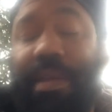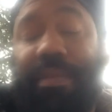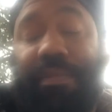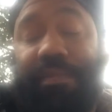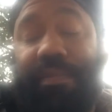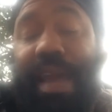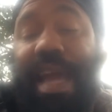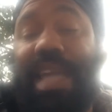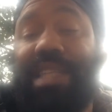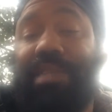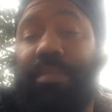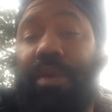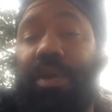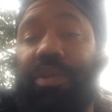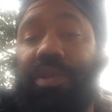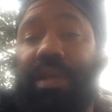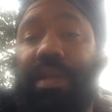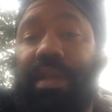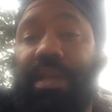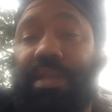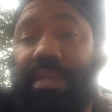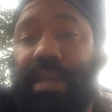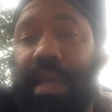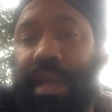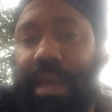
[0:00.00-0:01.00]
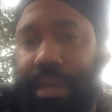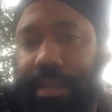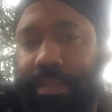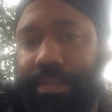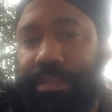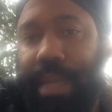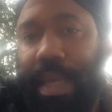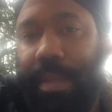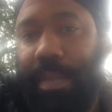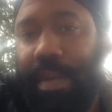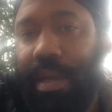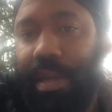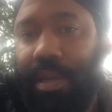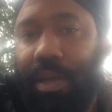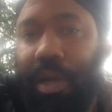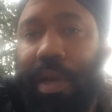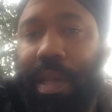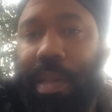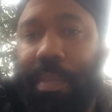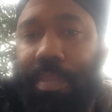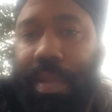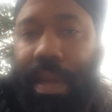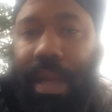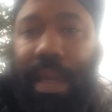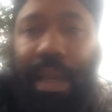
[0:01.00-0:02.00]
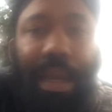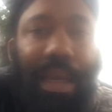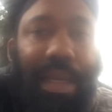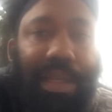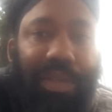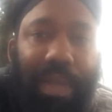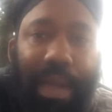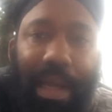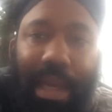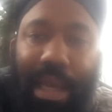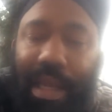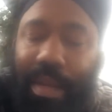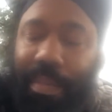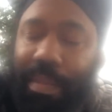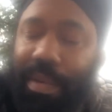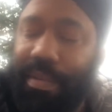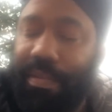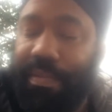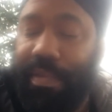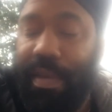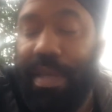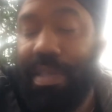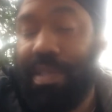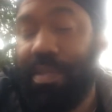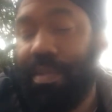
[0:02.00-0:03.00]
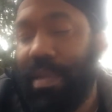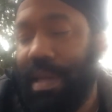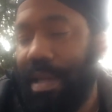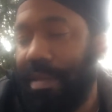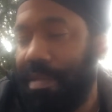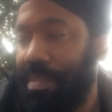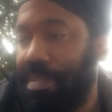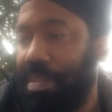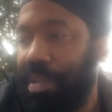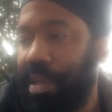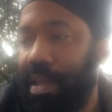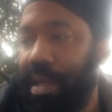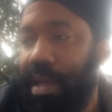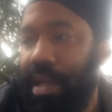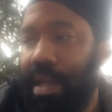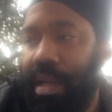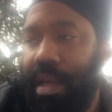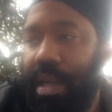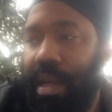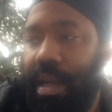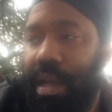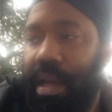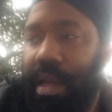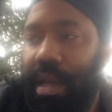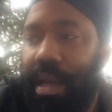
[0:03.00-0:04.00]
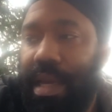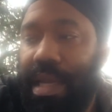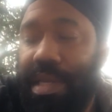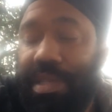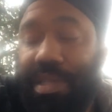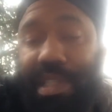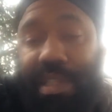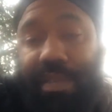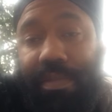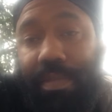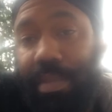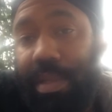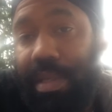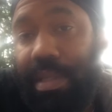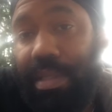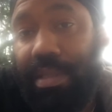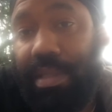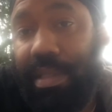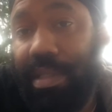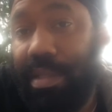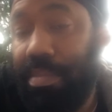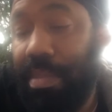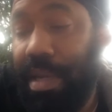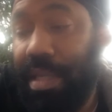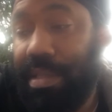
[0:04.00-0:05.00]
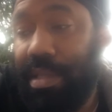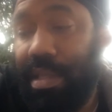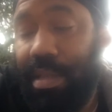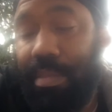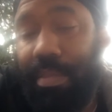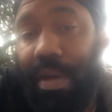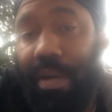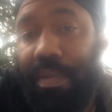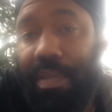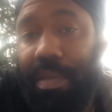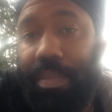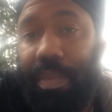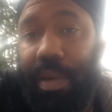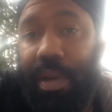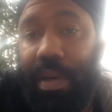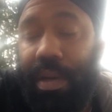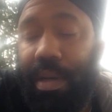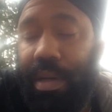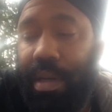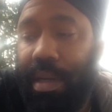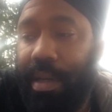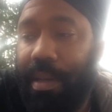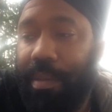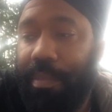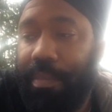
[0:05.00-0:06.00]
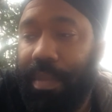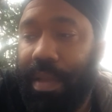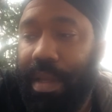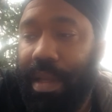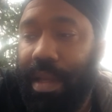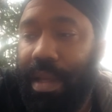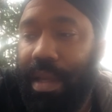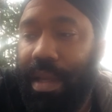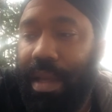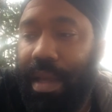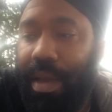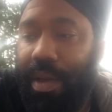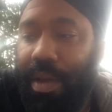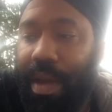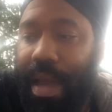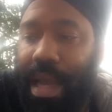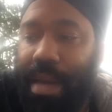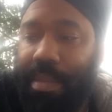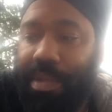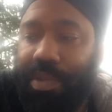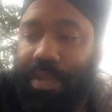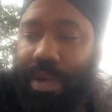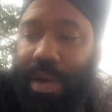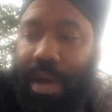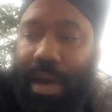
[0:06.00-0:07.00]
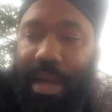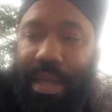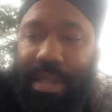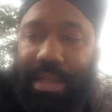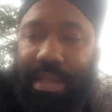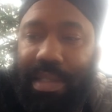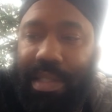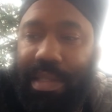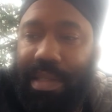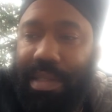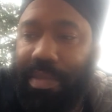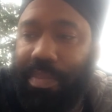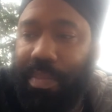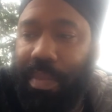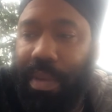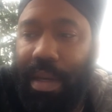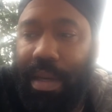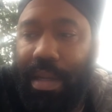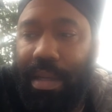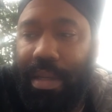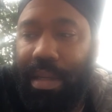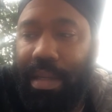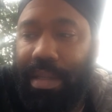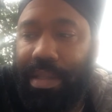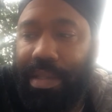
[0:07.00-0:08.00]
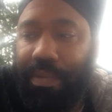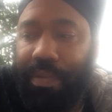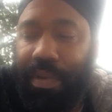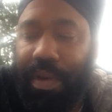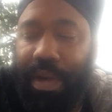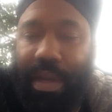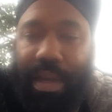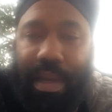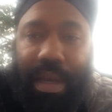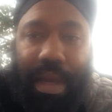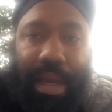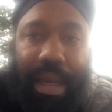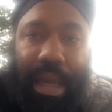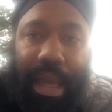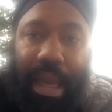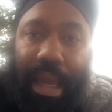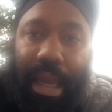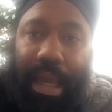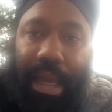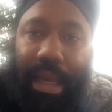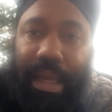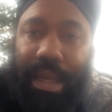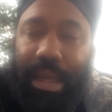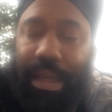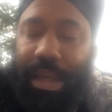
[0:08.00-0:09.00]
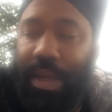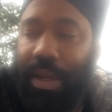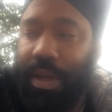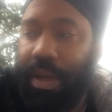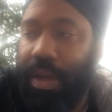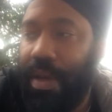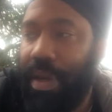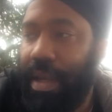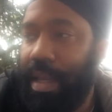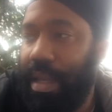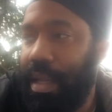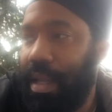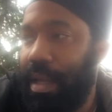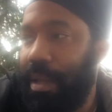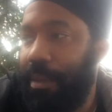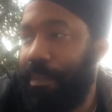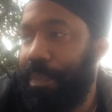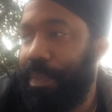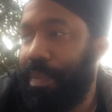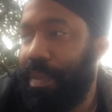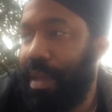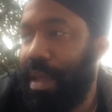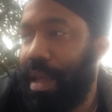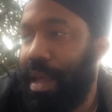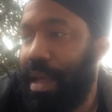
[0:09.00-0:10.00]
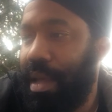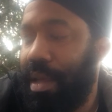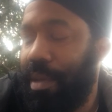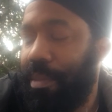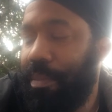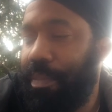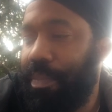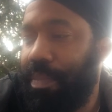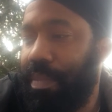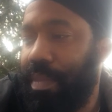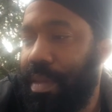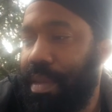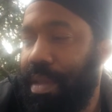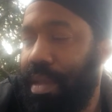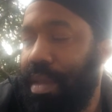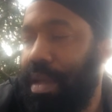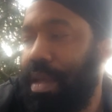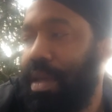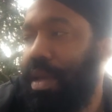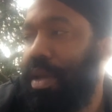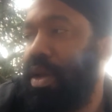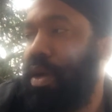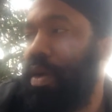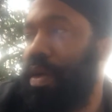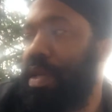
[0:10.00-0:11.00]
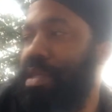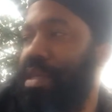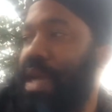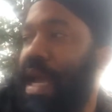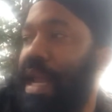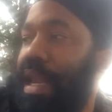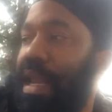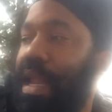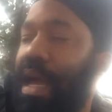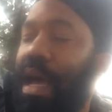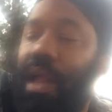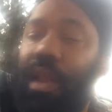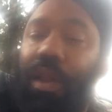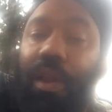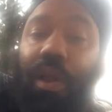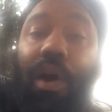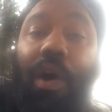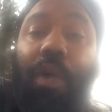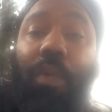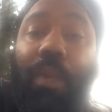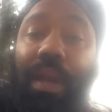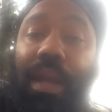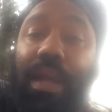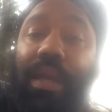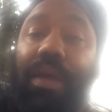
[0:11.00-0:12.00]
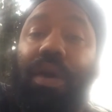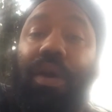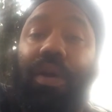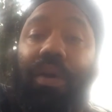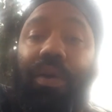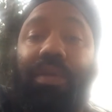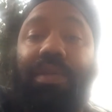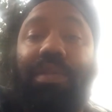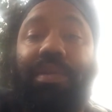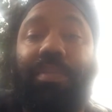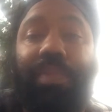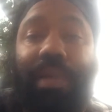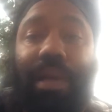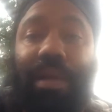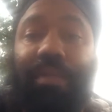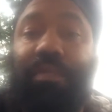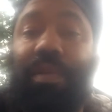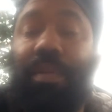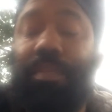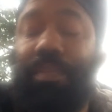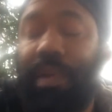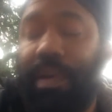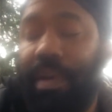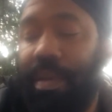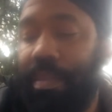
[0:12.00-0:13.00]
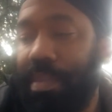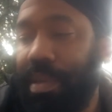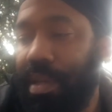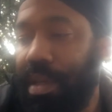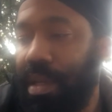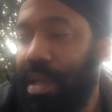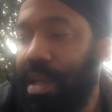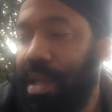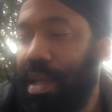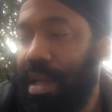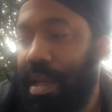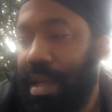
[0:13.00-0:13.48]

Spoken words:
In fast motion, it looks like it maybe a dirty play, like he's trying to hit him in the face or whatever. But he's just muscling him off the ball. Adama Traore is a very young guy, you know, and you know, he's got a long way to go to play football. But